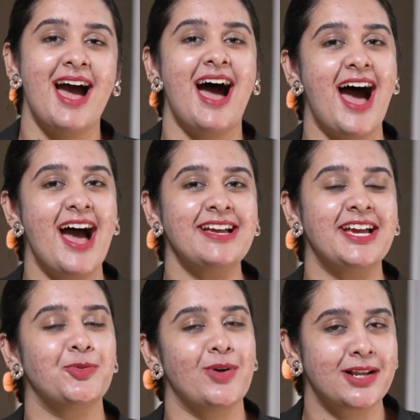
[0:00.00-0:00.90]
Hi
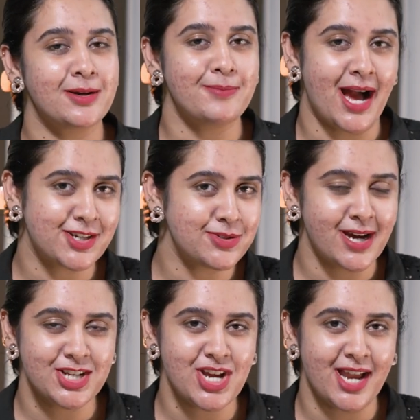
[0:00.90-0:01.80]
and welcome back to
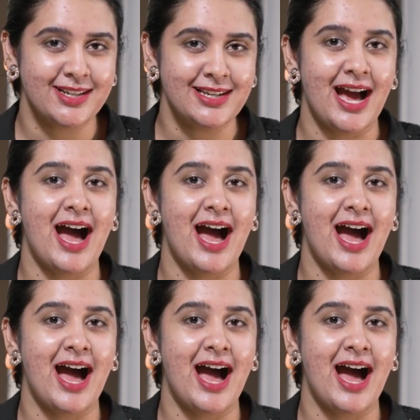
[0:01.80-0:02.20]
my channel.